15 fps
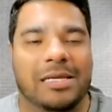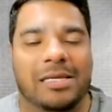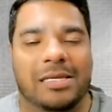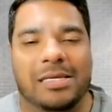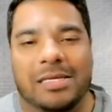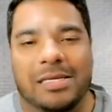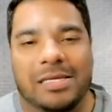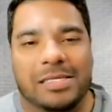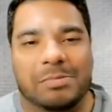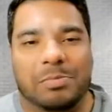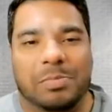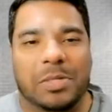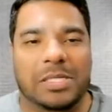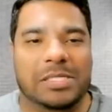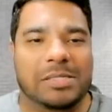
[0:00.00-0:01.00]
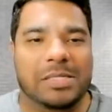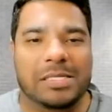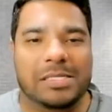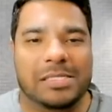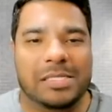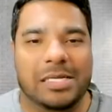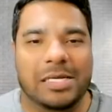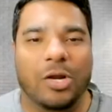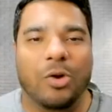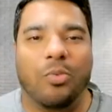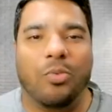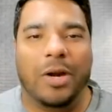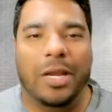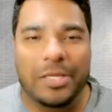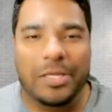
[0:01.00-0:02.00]
is, is, is a
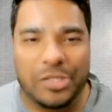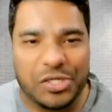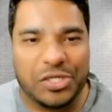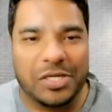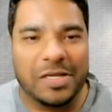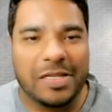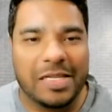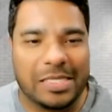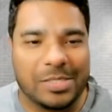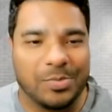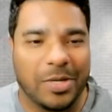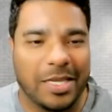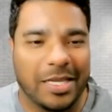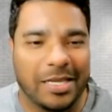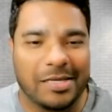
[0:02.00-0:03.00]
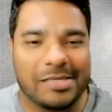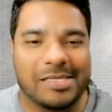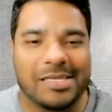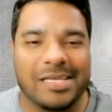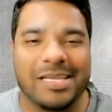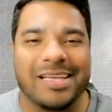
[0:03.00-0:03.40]
Grinch. That's what he is.